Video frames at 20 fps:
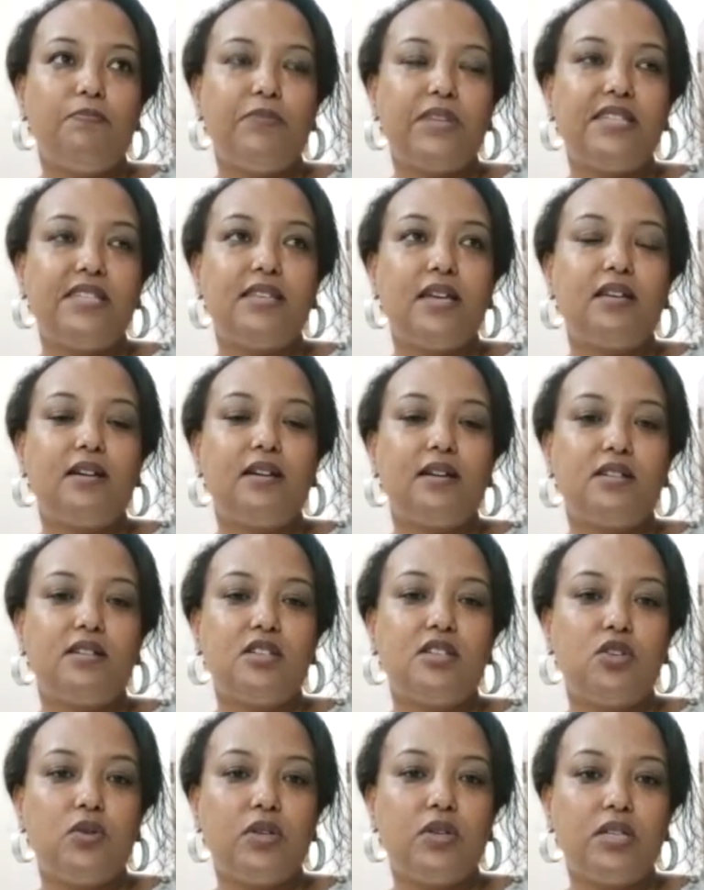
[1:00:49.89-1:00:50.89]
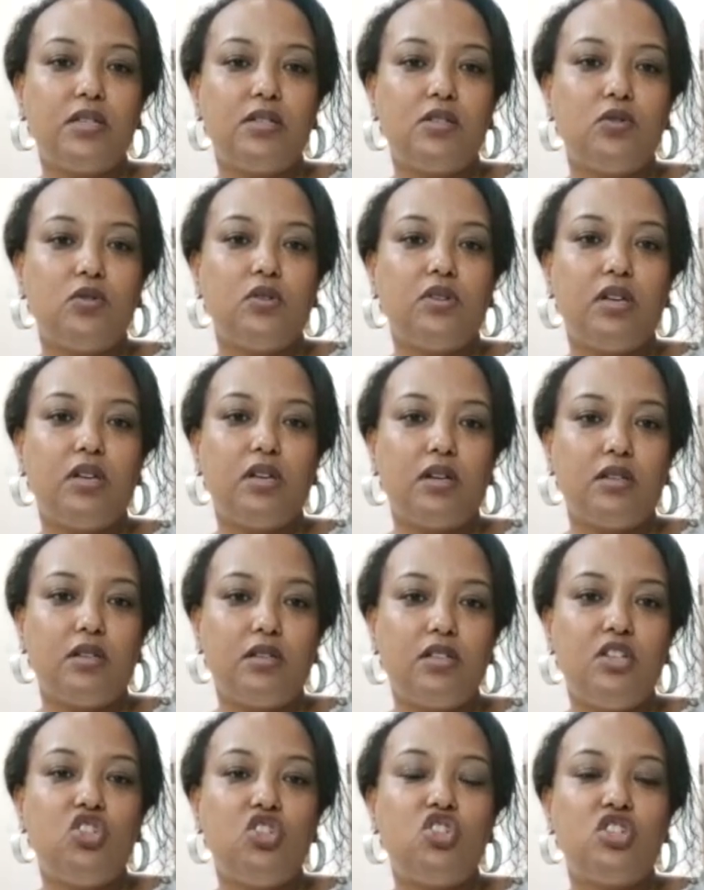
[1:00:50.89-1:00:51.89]
standards units, so they could
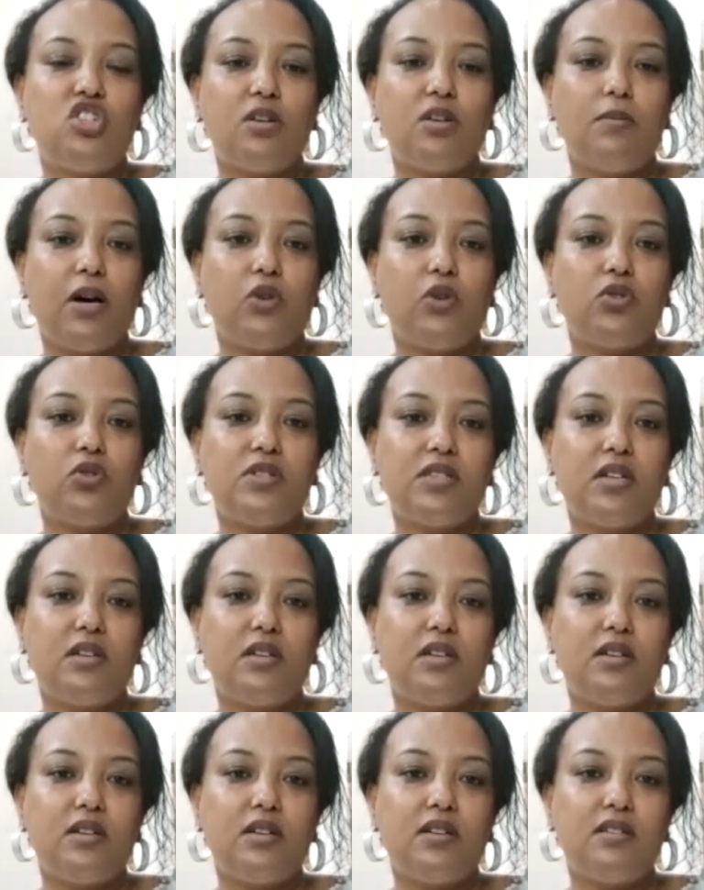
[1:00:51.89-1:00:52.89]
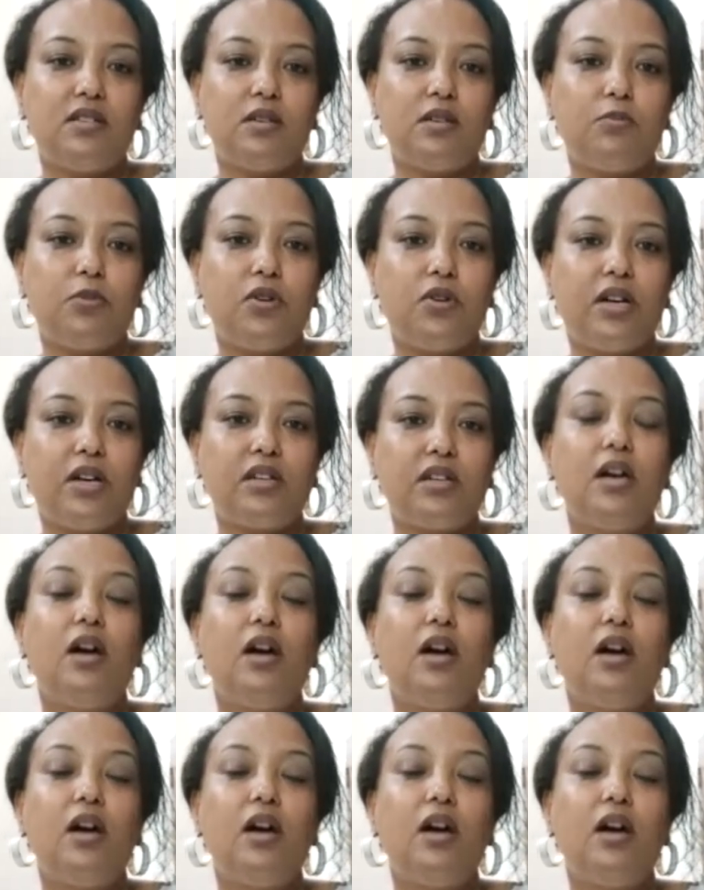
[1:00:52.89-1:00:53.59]
teach them how to standardize the product,